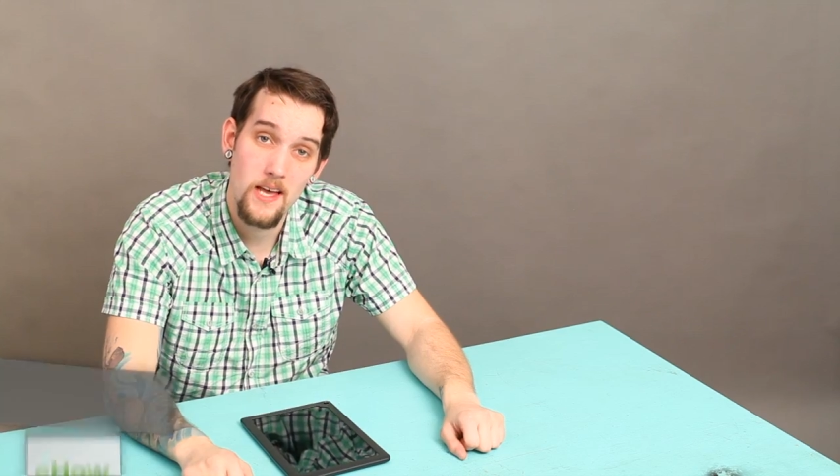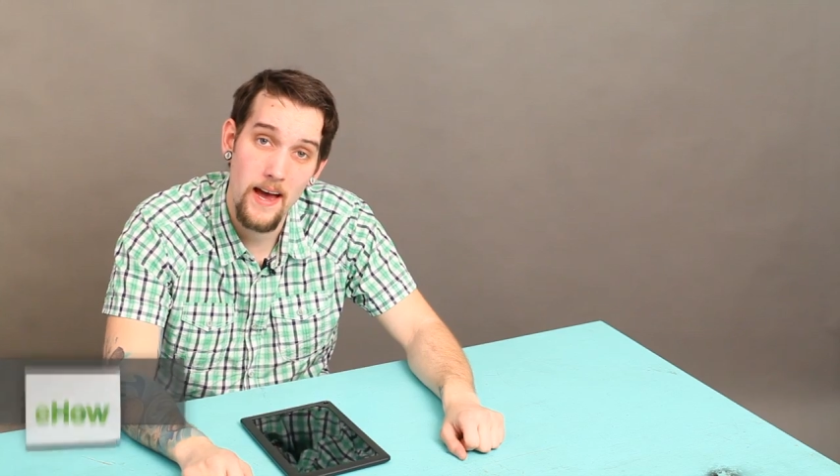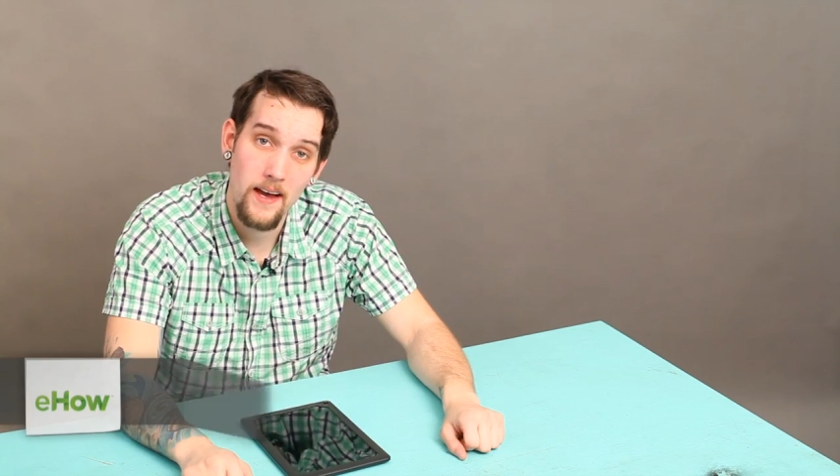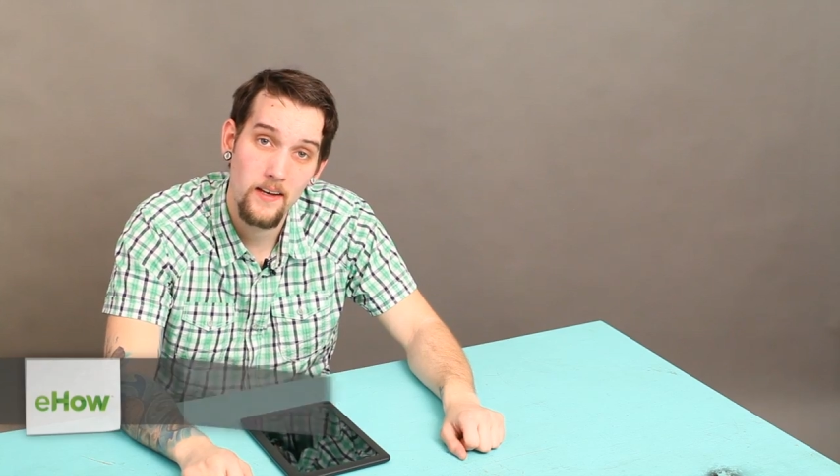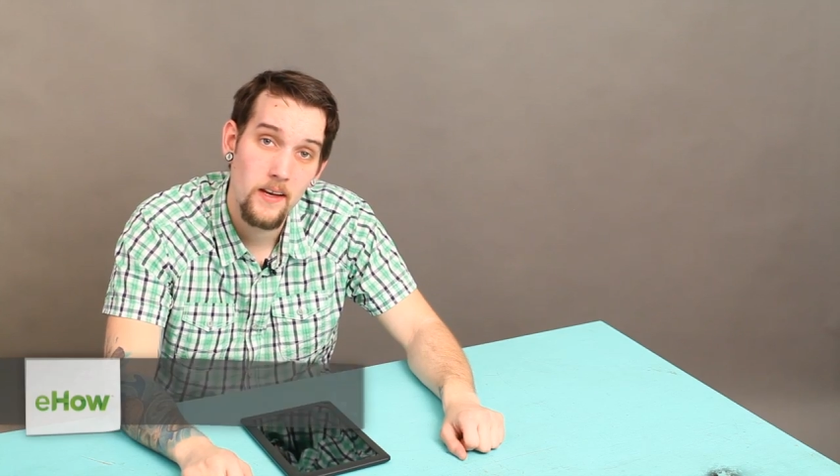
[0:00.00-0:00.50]

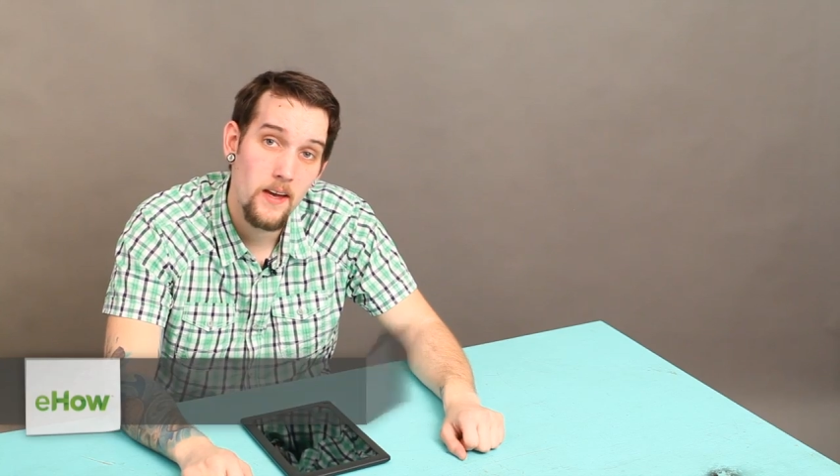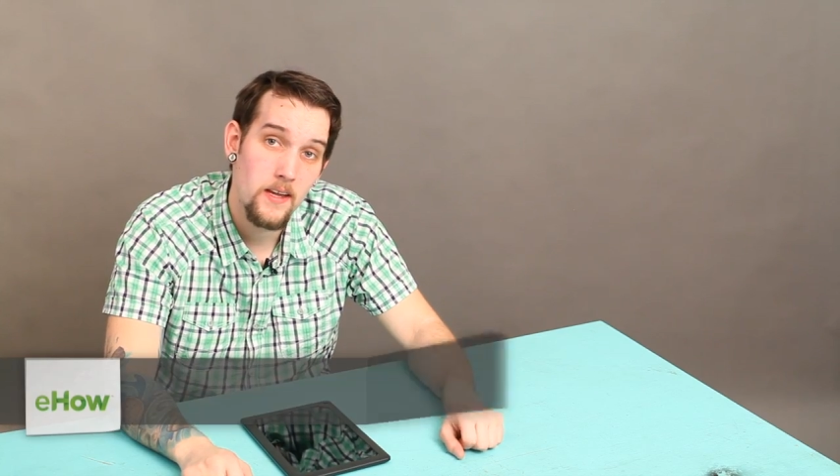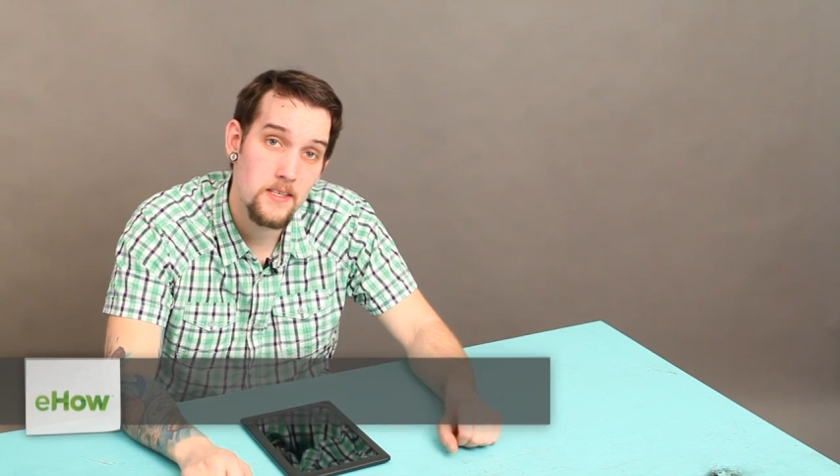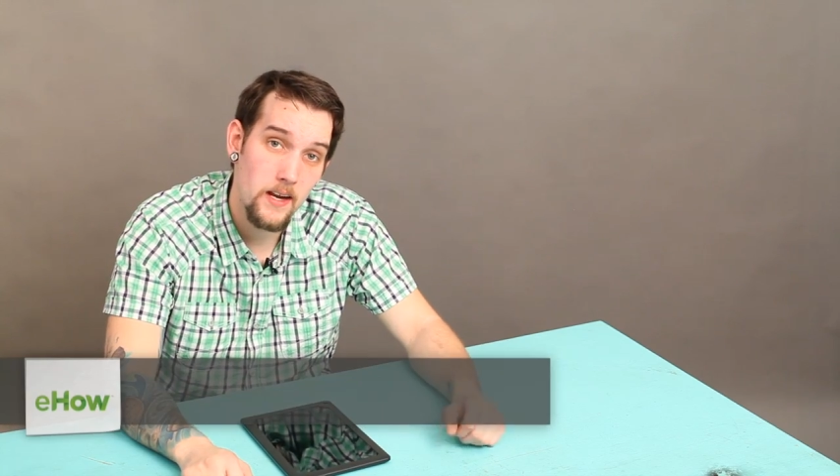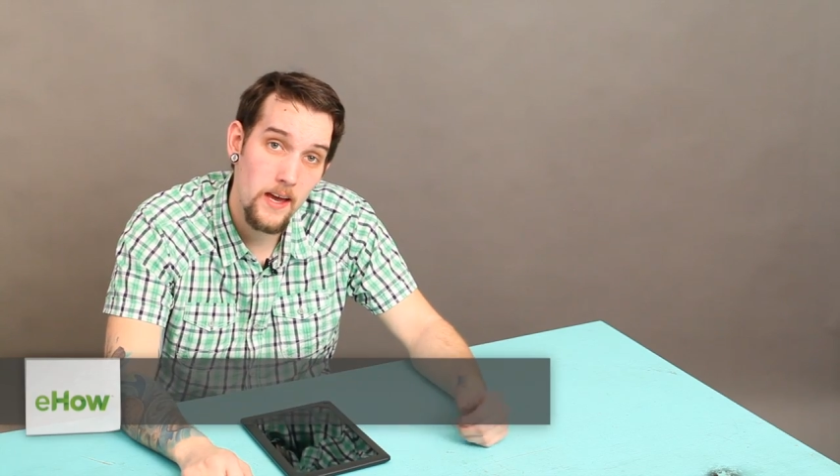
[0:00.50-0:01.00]
Zach,
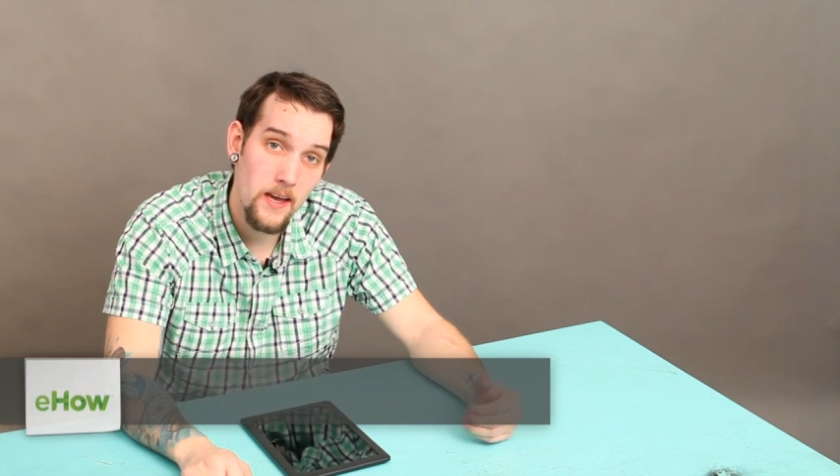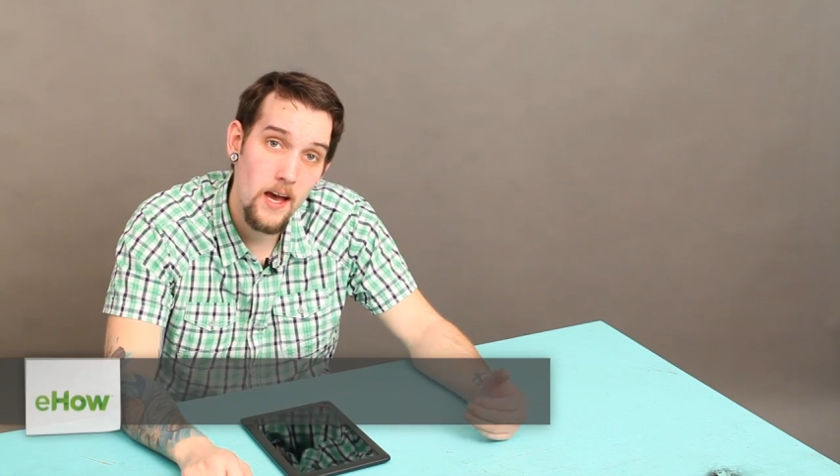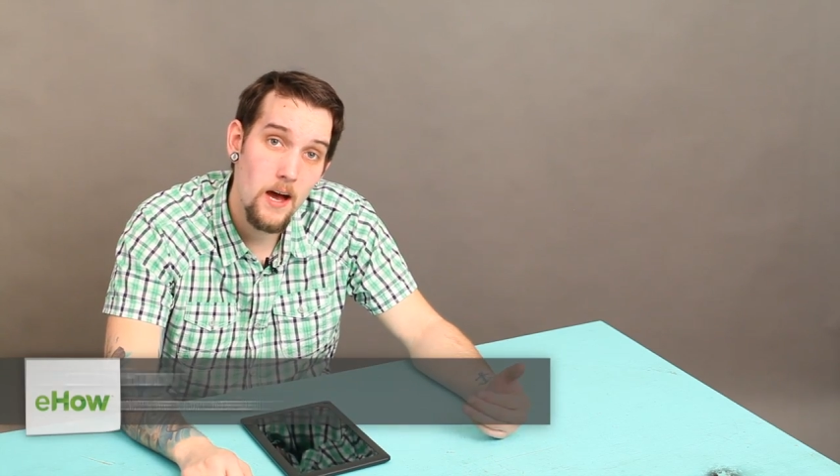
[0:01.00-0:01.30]
and today